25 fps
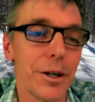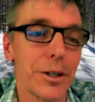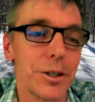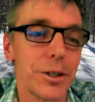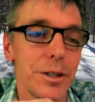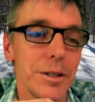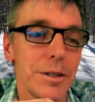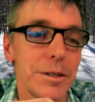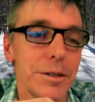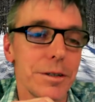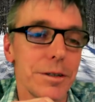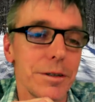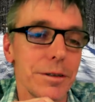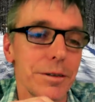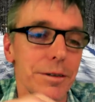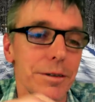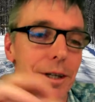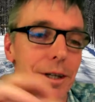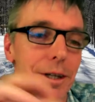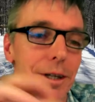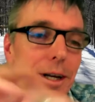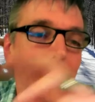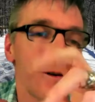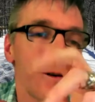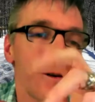functions
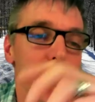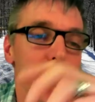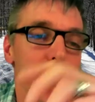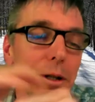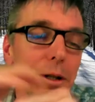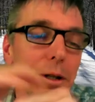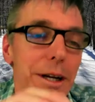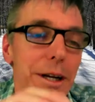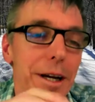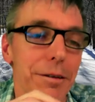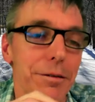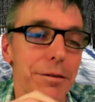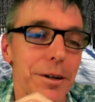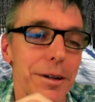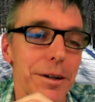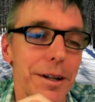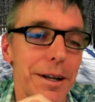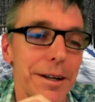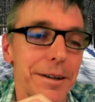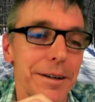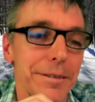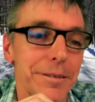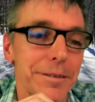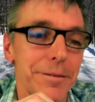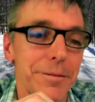kind of normally after
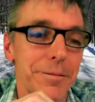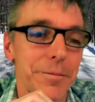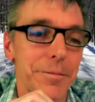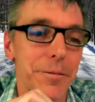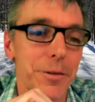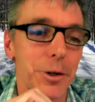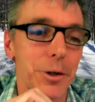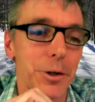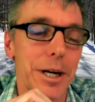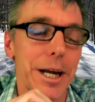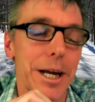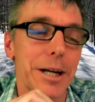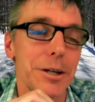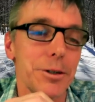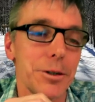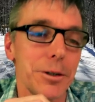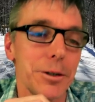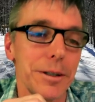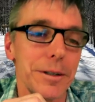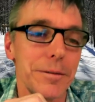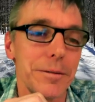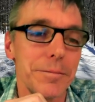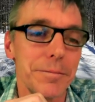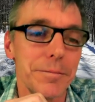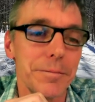that or
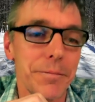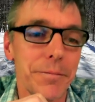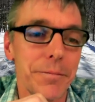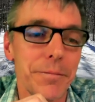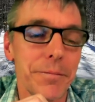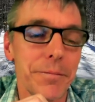naturally.